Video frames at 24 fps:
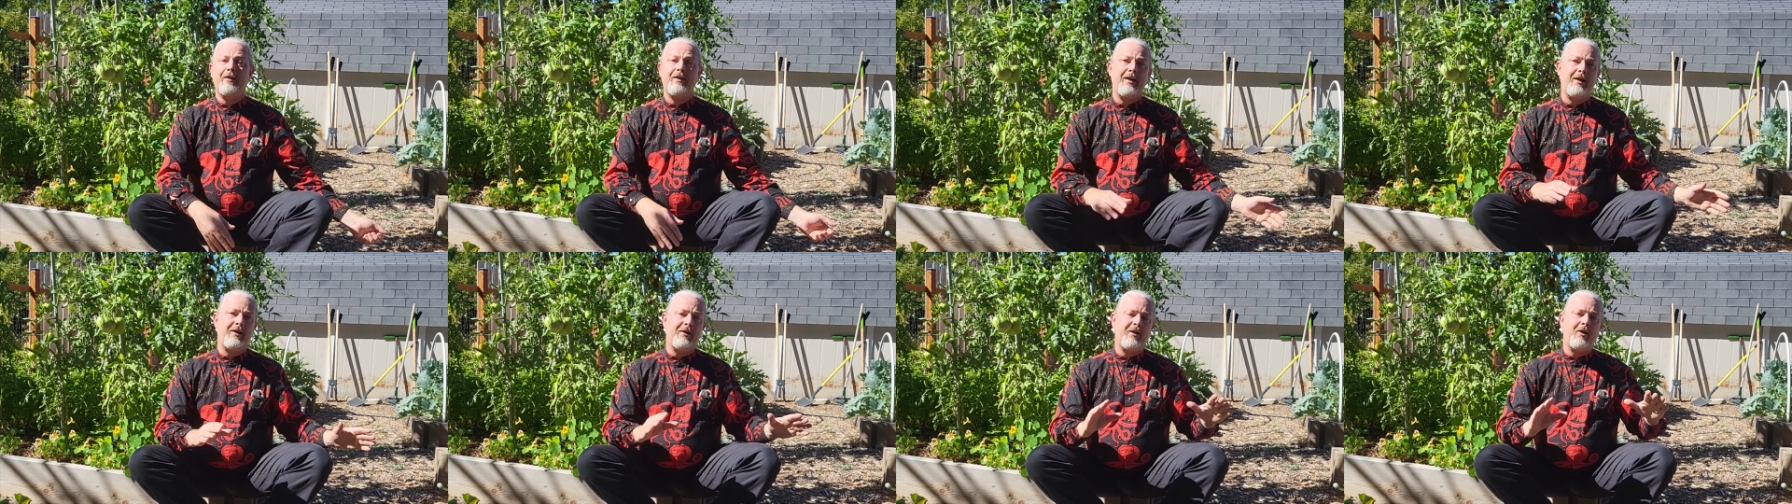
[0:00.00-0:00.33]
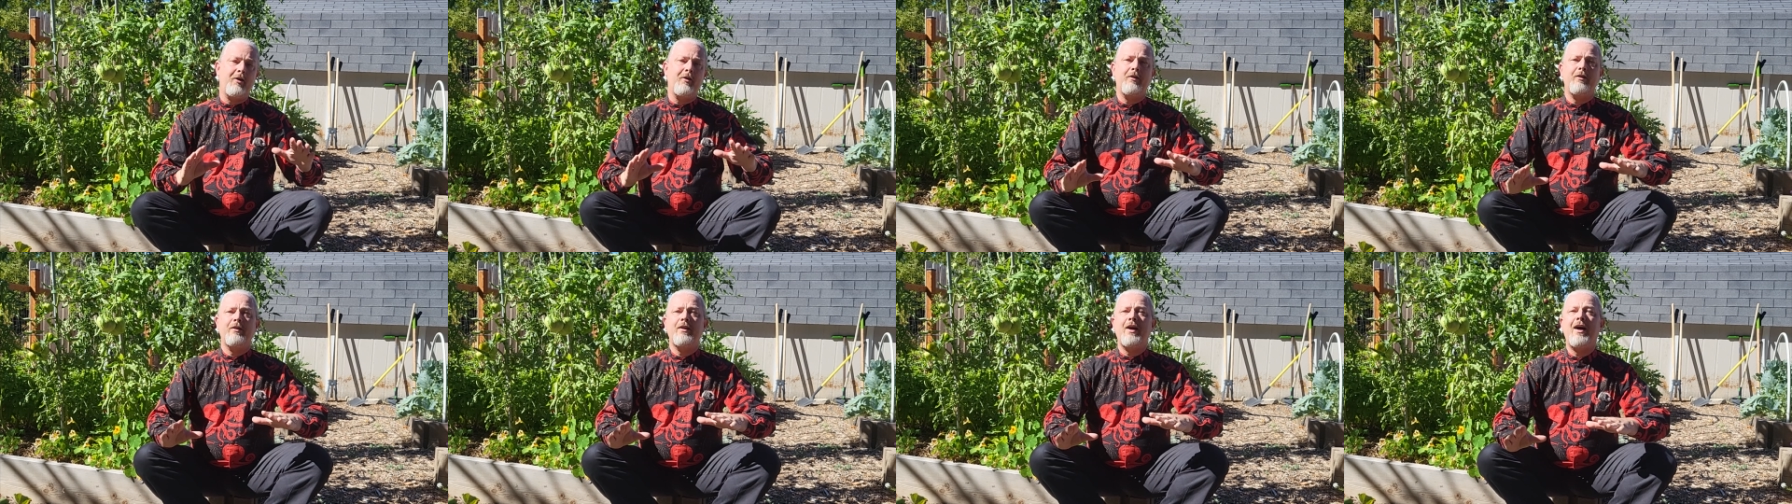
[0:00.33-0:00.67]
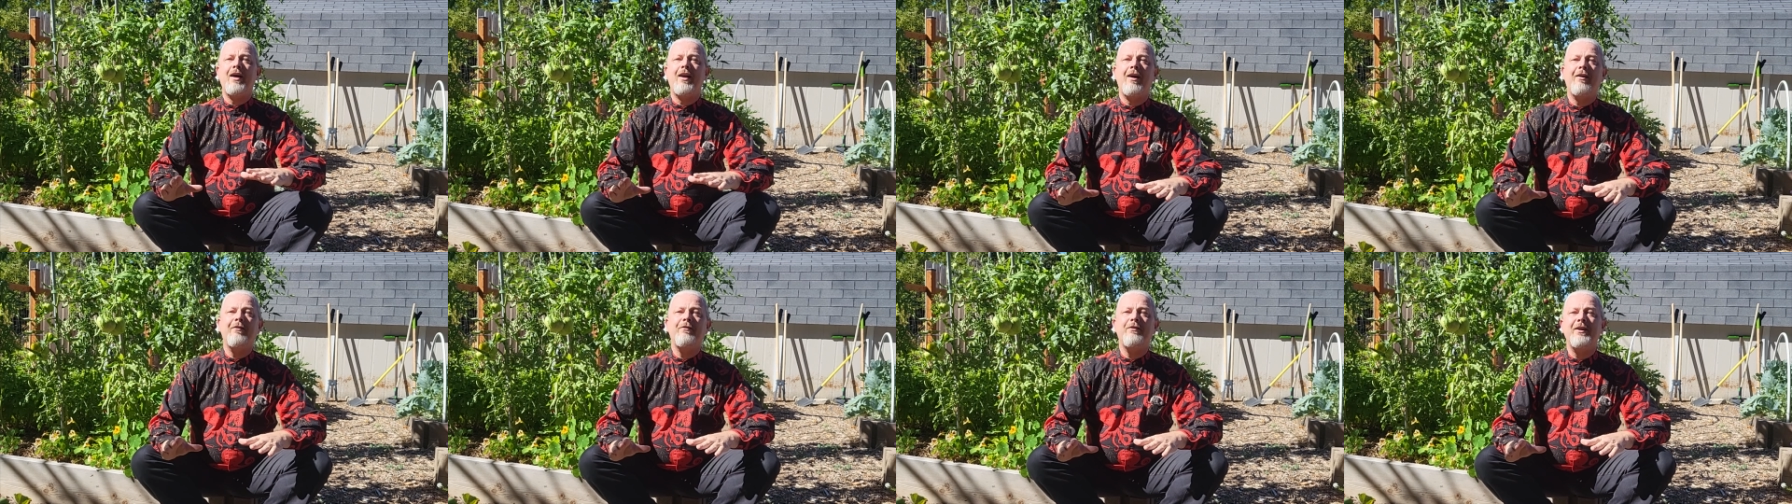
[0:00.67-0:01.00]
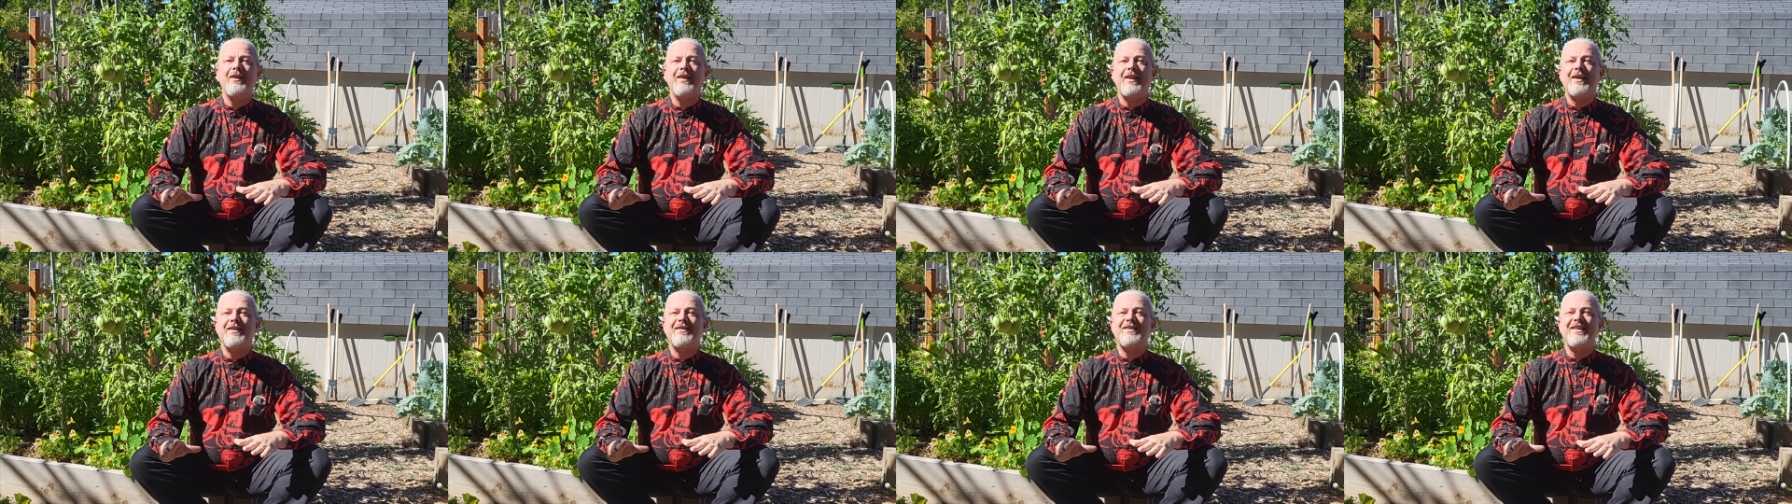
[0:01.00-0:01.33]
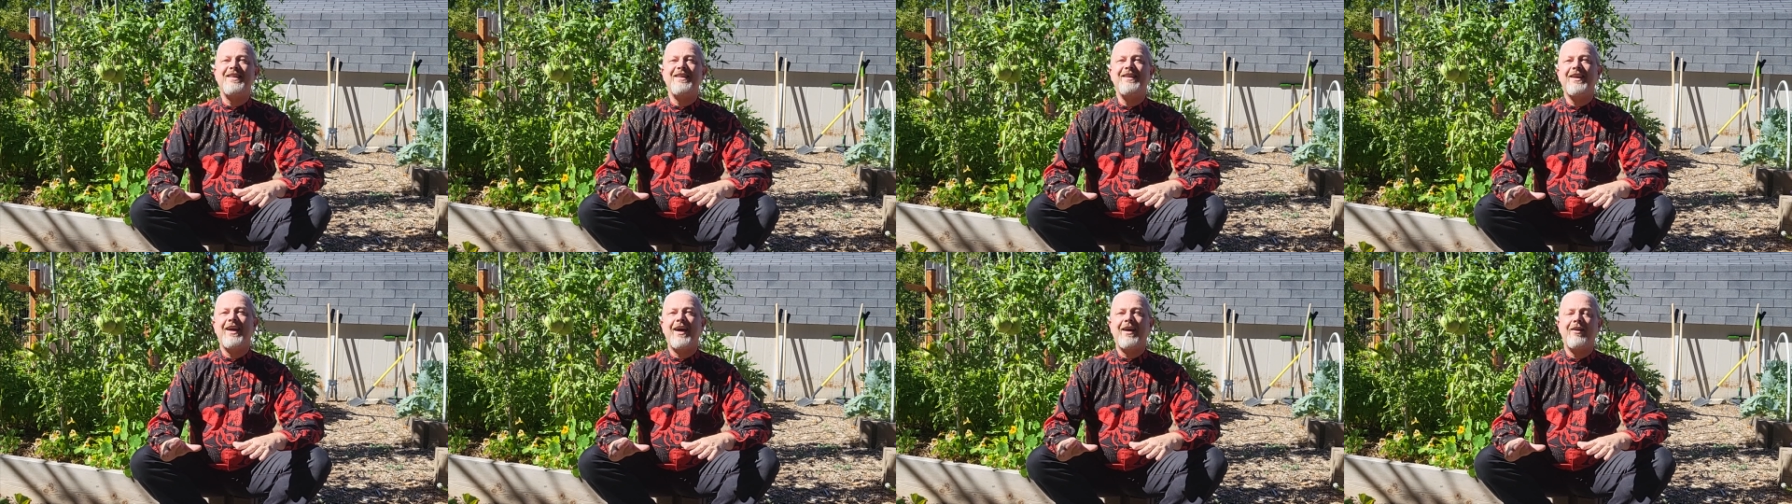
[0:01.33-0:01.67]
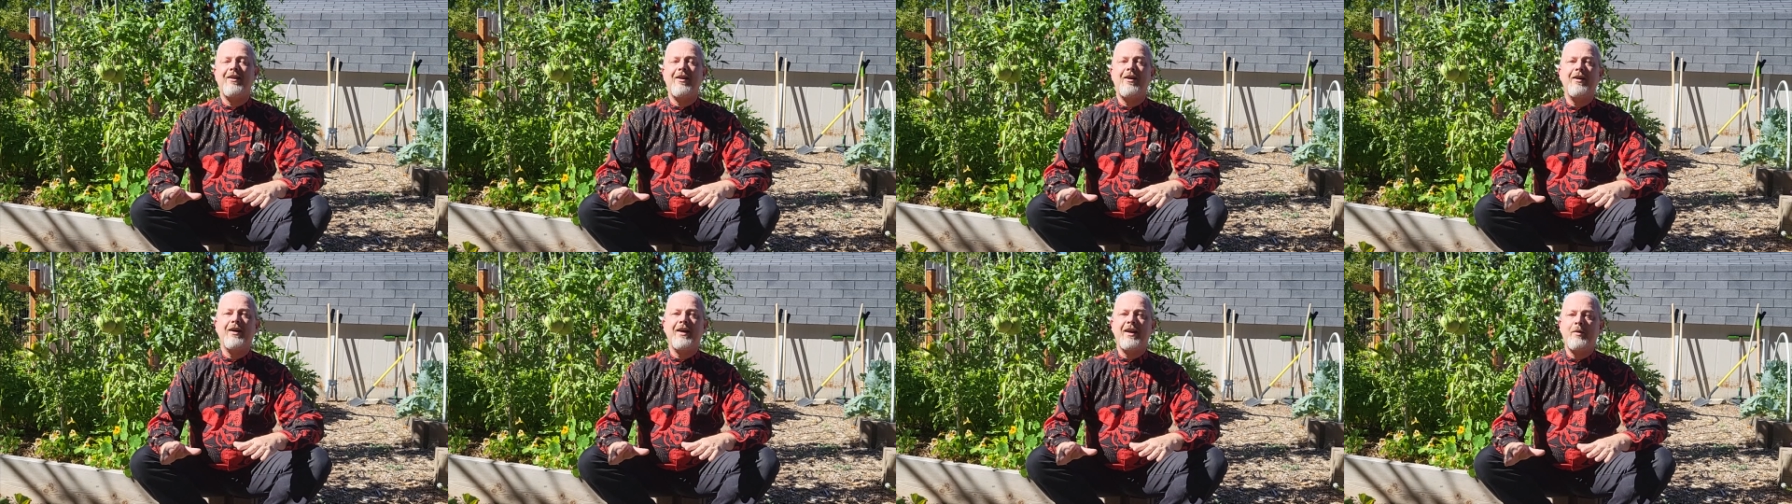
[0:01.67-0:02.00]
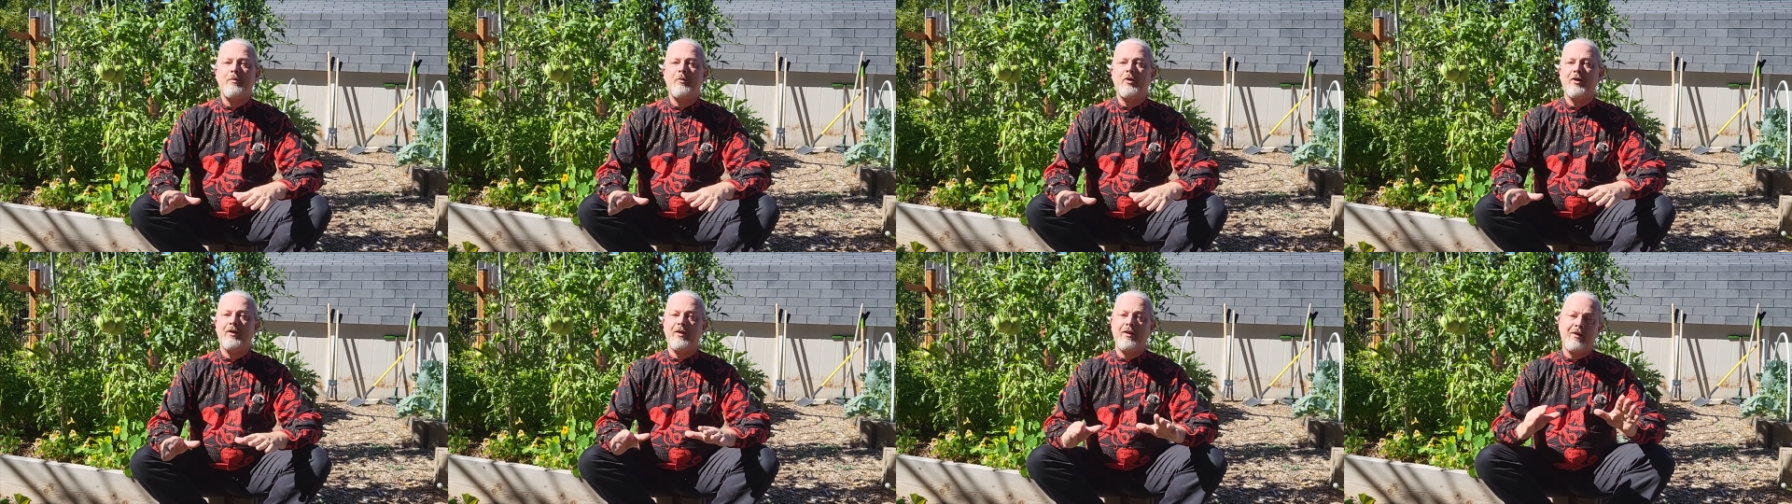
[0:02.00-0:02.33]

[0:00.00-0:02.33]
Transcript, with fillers: They're not offering that seed catalog anymore.